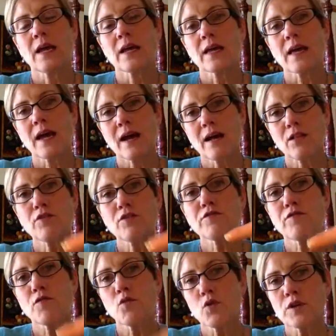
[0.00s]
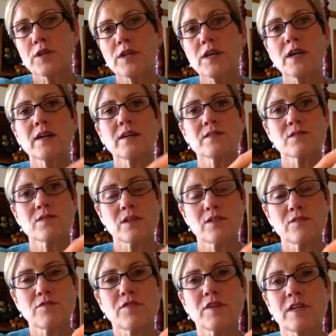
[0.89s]
California
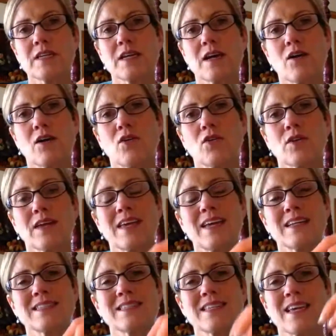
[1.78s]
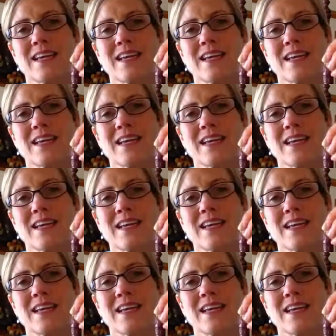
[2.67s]
Zinfandel gets